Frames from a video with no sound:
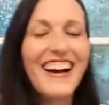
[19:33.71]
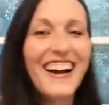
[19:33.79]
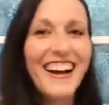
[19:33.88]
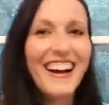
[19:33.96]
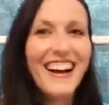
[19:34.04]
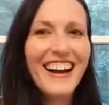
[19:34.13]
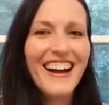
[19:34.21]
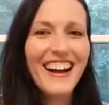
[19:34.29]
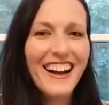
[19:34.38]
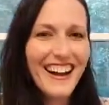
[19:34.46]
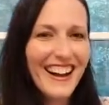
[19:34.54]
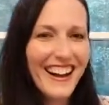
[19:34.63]
Not because I
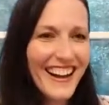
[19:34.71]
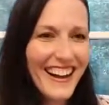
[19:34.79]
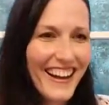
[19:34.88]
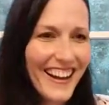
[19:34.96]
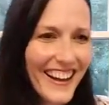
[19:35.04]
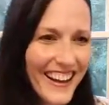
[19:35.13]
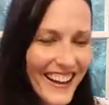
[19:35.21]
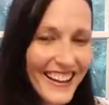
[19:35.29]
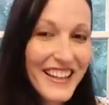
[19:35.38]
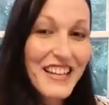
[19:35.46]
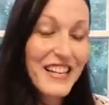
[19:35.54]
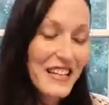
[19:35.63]
wasn't smart.
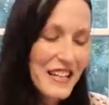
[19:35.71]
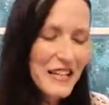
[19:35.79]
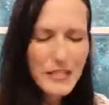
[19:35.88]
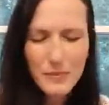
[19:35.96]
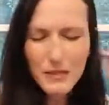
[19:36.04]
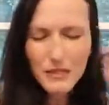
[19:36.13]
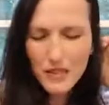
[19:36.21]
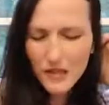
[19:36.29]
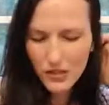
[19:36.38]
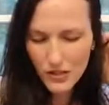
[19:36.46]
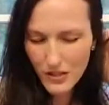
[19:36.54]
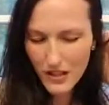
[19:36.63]
He had some
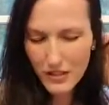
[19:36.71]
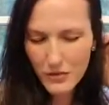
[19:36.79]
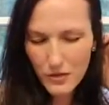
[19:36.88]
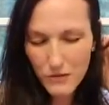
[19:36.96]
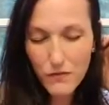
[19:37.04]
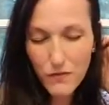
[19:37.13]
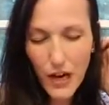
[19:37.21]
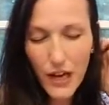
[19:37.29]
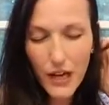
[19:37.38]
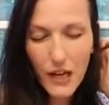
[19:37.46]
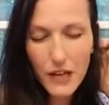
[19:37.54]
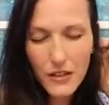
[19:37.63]
addiction that he was
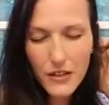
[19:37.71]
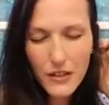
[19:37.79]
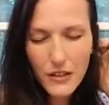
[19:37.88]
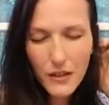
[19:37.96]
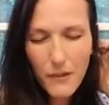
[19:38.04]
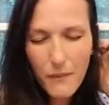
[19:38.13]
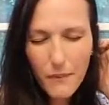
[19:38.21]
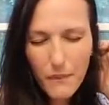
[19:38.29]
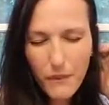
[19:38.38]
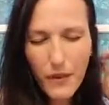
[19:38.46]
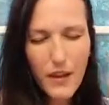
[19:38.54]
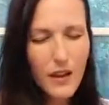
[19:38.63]
fighting. Mm-hmm.
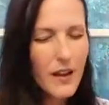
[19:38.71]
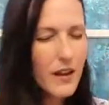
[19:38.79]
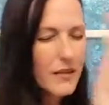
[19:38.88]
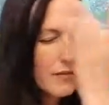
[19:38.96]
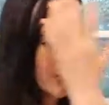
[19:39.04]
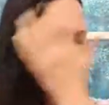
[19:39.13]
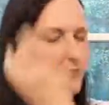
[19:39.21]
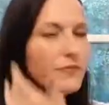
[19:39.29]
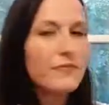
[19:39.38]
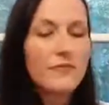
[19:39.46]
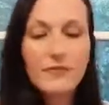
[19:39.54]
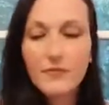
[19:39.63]
Yeah. Your own
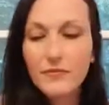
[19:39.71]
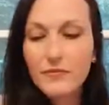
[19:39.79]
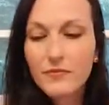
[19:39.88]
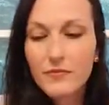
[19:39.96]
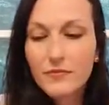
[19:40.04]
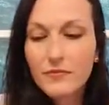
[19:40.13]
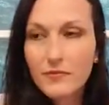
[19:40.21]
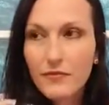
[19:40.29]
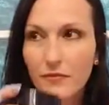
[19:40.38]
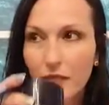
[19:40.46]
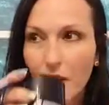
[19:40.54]
son. Mm-hmm.